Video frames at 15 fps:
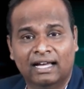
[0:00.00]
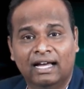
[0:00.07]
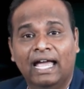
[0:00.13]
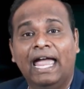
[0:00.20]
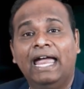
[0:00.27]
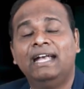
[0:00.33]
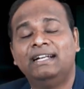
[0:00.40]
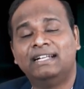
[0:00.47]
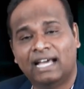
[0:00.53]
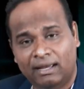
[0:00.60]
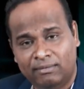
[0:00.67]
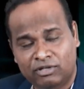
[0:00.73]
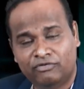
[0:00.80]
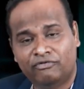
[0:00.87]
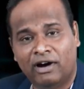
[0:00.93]
8
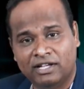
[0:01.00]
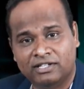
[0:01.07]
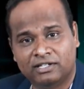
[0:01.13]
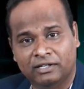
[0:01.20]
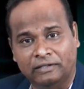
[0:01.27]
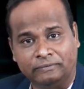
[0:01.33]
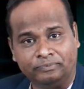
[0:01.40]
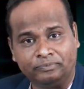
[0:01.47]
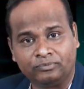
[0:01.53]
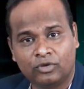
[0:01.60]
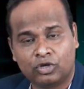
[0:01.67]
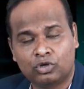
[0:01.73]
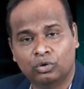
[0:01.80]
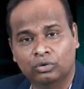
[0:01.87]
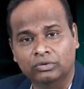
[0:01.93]
times faster.
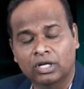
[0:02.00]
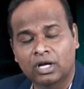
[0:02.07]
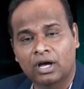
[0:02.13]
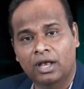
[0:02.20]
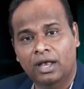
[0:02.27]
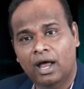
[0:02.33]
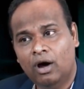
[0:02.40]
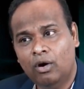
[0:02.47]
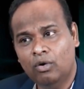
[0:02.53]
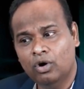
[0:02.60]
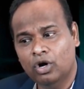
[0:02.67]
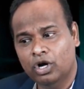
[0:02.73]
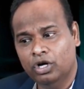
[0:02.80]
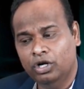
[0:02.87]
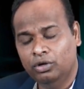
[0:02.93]
So
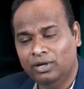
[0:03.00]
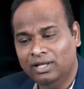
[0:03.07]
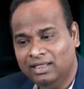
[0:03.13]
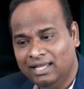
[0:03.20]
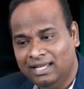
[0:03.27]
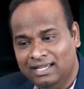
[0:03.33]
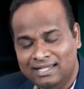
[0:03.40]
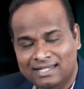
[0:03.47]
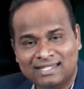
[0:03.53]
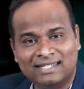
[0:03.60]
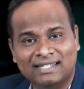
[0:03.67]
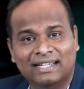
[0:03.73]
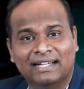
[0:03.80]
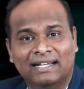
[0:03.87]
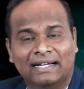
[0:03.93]
now during these
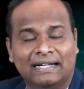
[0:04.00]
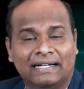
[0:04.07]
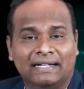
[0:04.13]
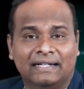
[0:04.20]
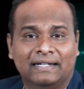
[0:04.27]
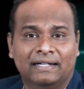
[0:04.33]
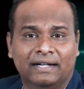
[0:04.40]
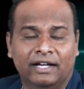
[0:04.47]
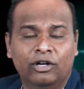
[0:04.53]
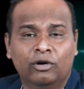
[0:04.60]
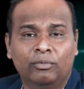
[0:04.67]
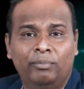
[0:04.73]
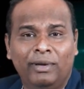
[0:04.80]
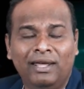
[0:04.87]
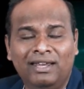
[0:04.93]

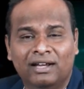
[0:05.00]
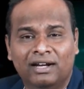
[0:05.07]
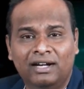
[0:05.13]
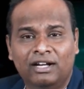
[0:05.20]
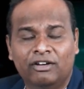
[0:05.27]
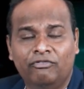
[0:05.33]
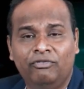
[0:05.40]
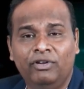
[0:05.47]
period,